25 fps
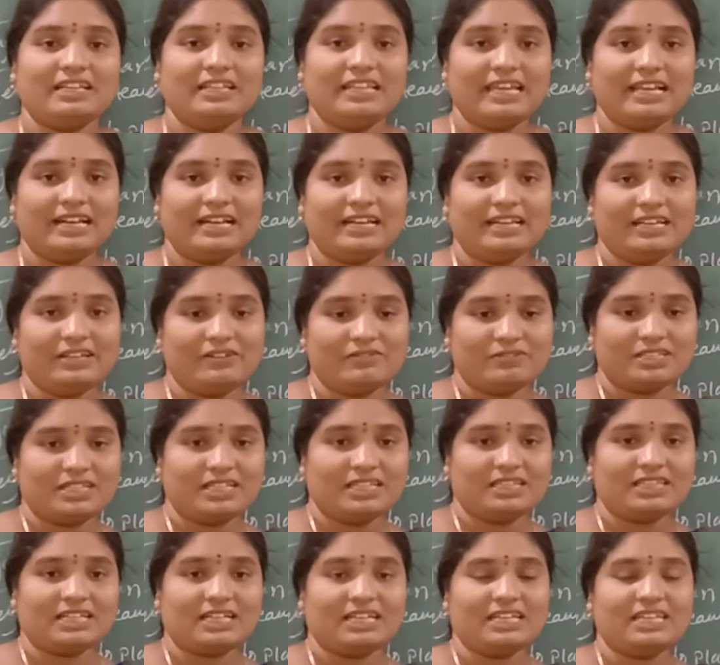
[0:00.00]
They lives
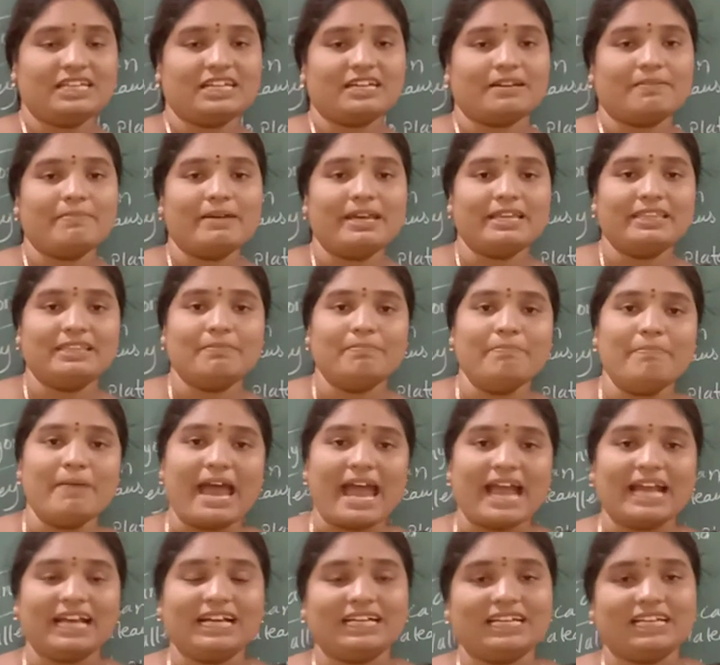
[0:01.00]
in the nearby the
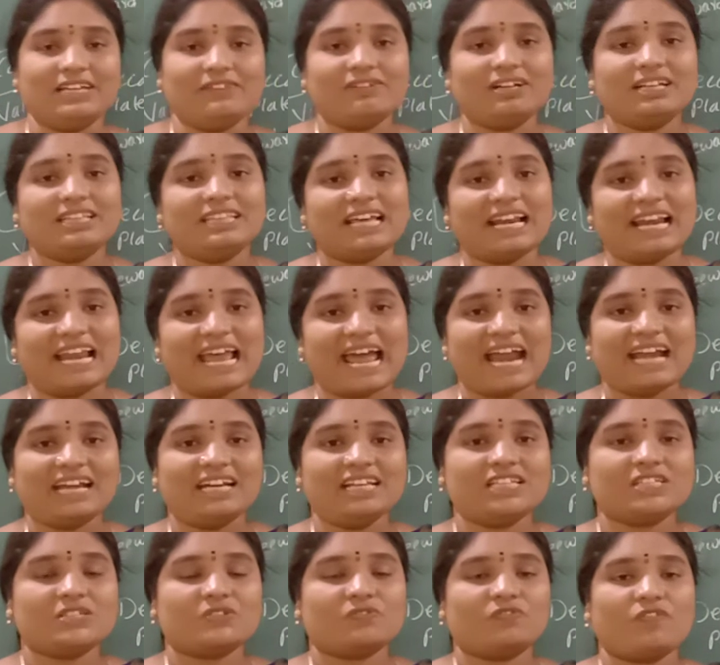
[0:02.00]
bank river. The
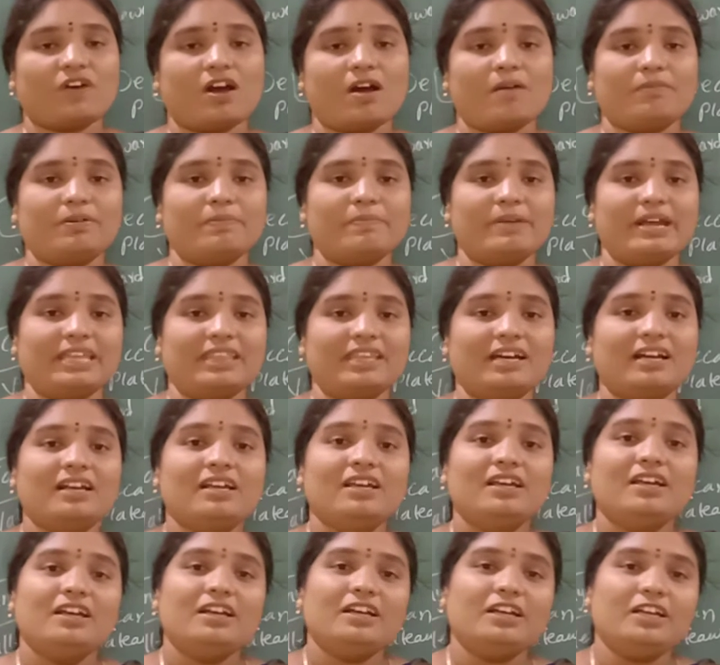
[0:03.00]
land is formed by the
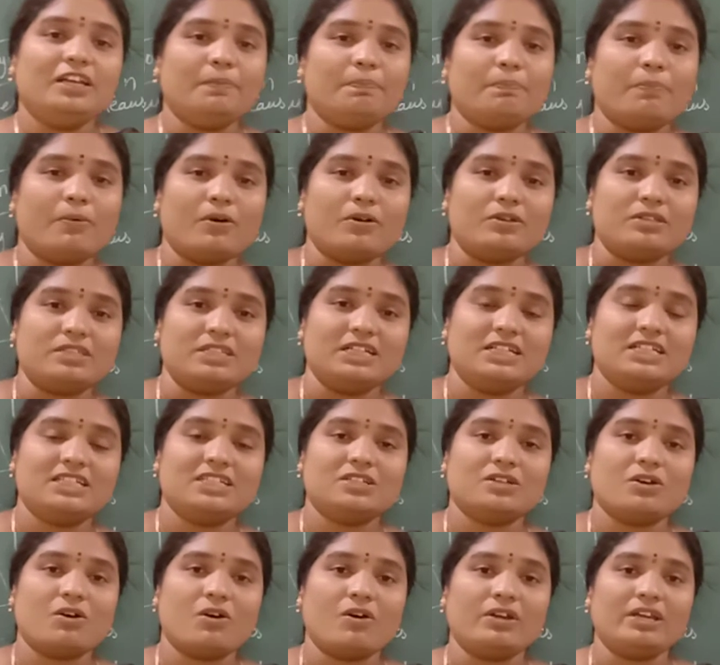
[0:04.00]
deposit
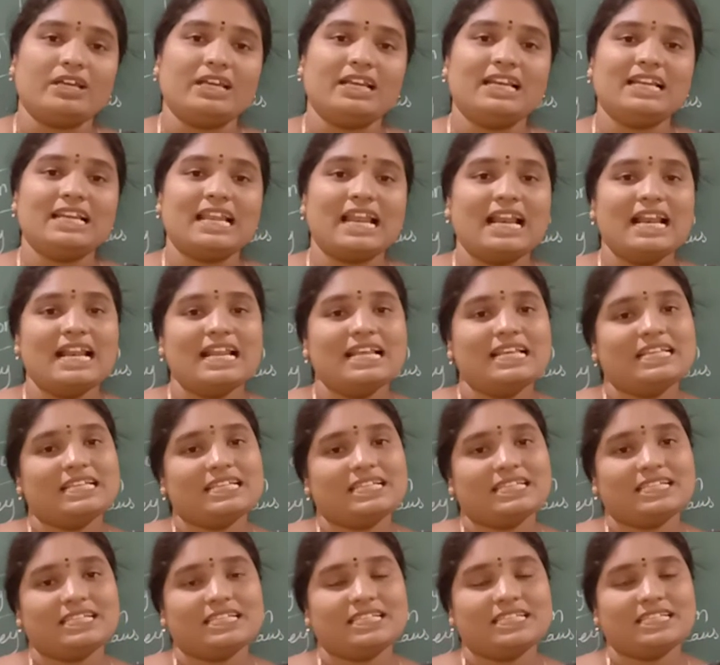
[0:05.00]
soil,
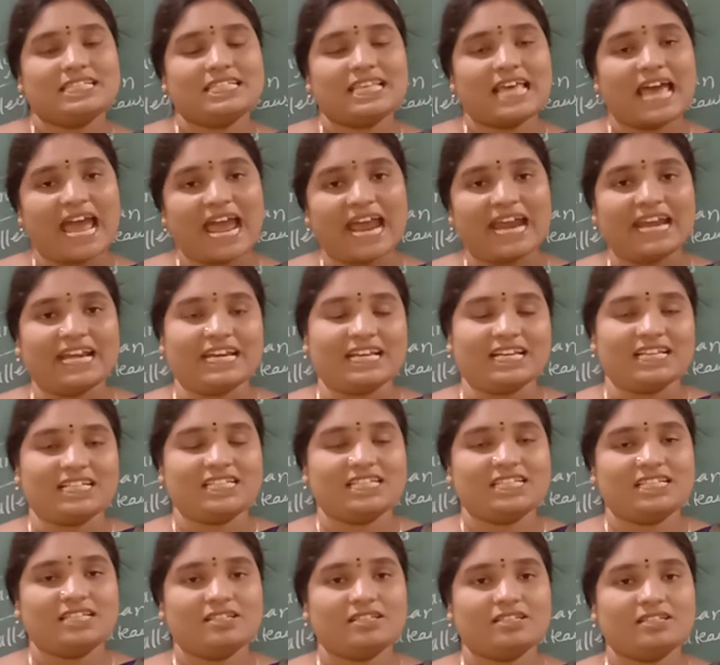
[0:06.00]
sand
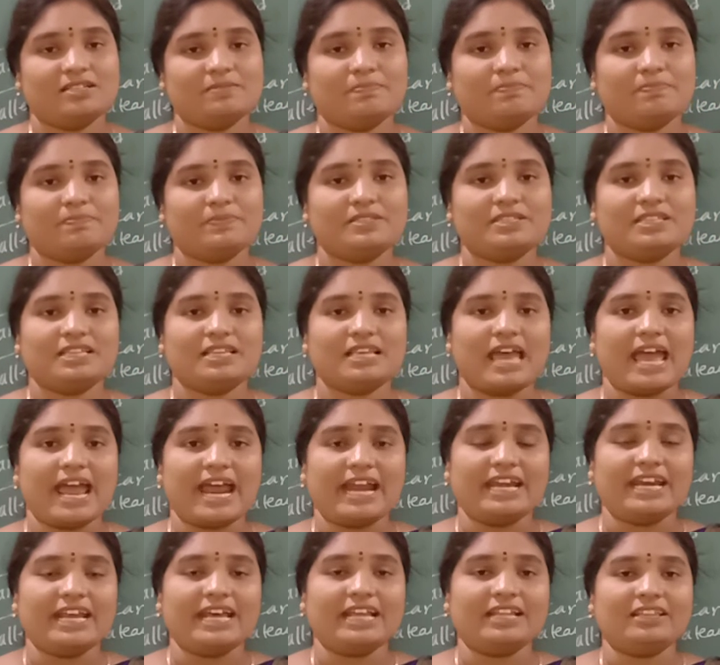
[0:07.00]

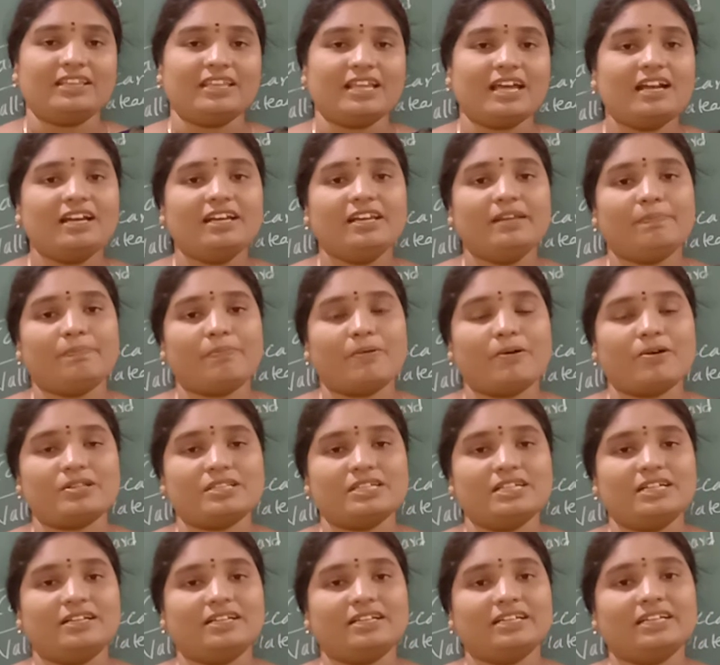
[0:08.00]
and the
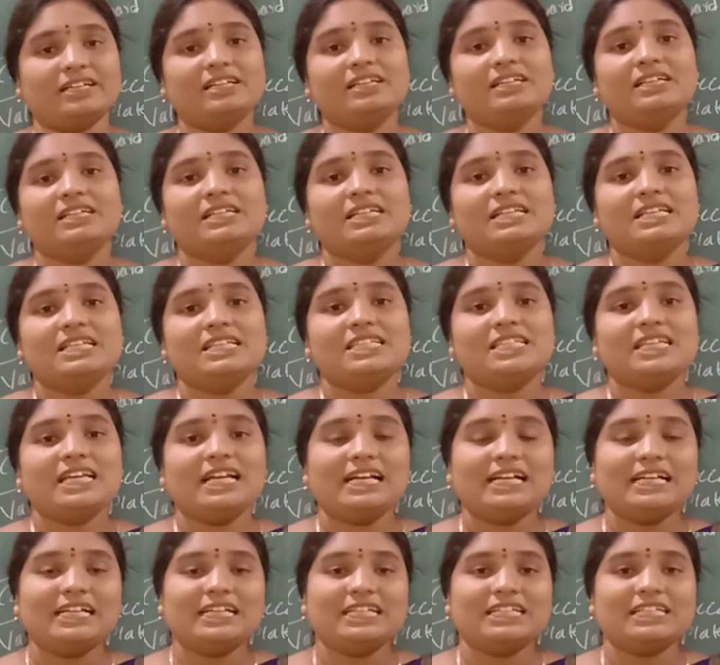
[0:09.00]
deposited
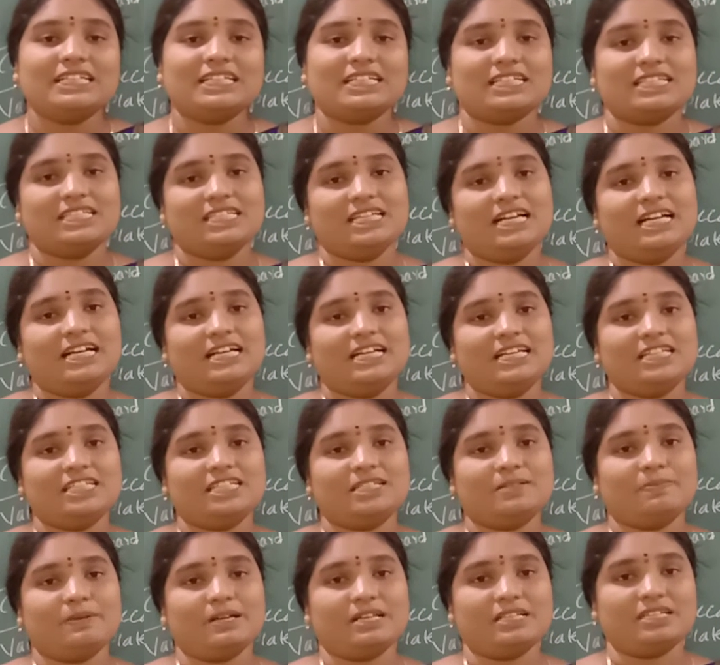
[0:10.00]
silt
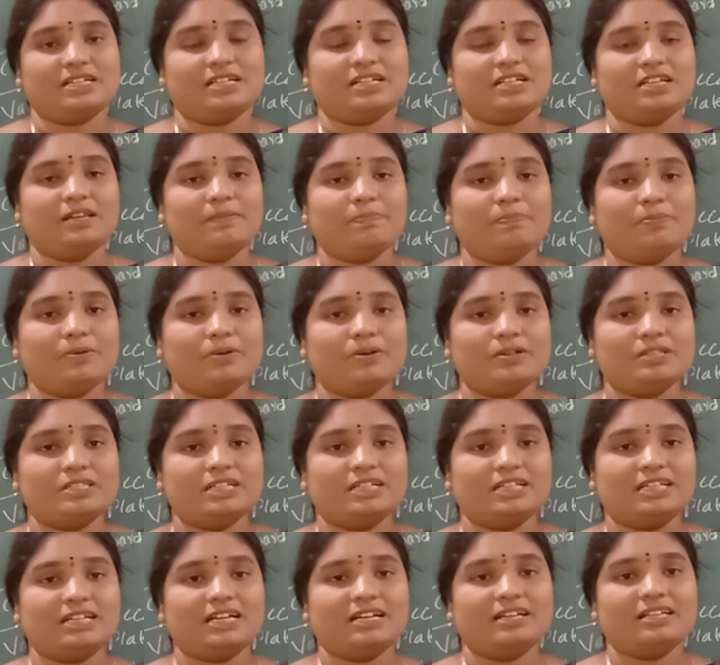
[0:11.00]
is present.
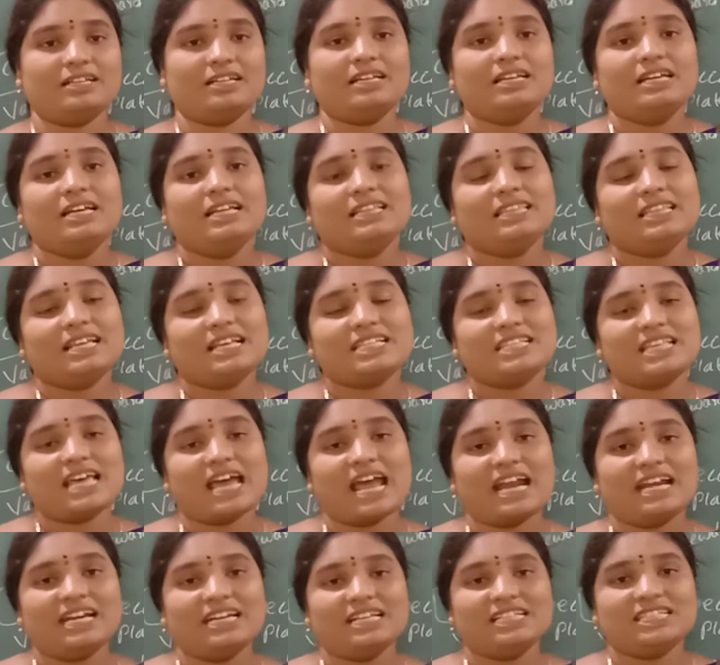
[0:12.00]
The
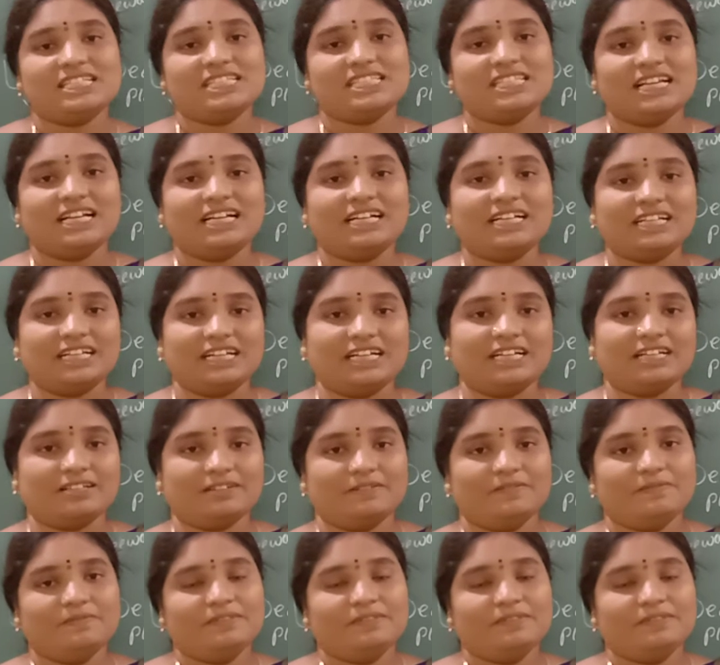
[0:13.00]
sand is silted.